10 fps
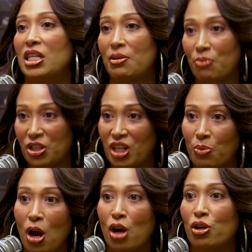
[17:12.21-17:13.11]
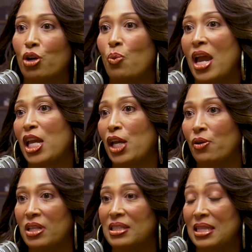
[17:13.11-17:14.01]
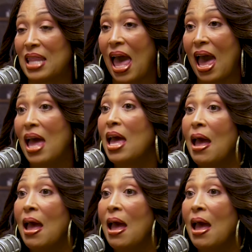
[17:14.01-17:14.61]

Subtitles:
She earned her way here, this and that.